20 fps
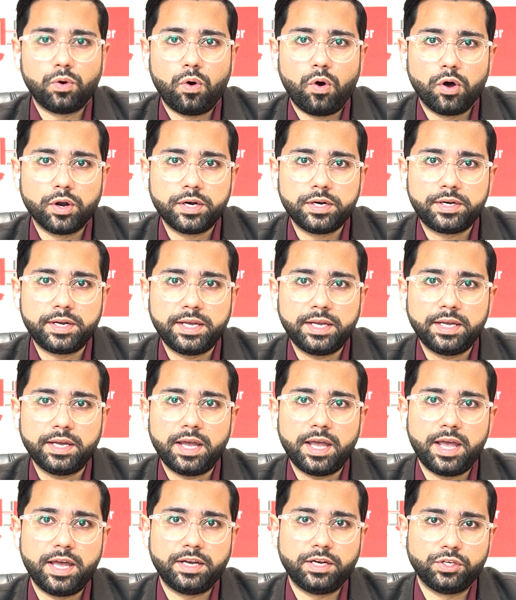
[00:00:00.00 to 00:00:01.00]
auditing
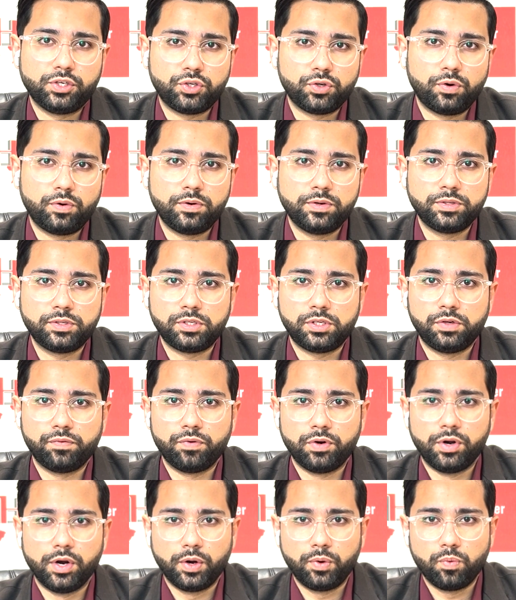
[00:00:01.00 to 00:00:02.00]
and assurance you
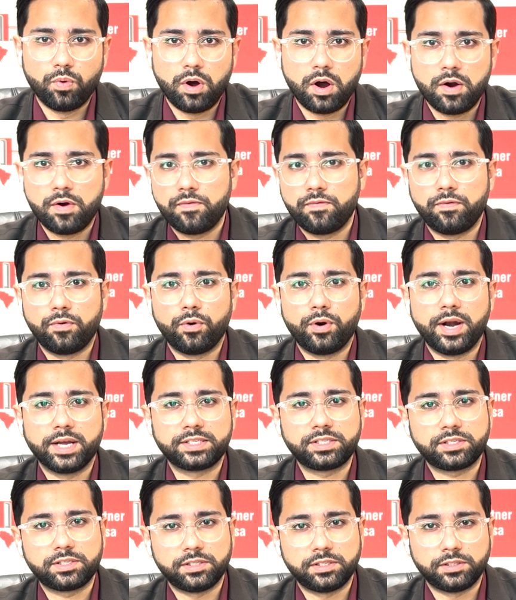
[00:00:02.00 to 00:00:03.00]
would require for
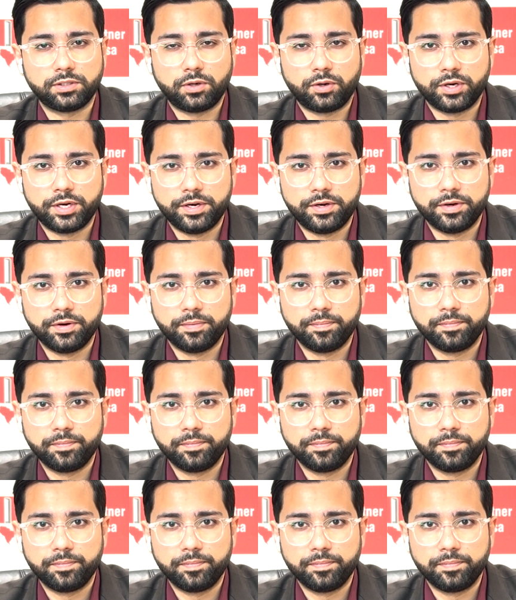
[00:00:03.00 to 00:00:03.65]
external auditor.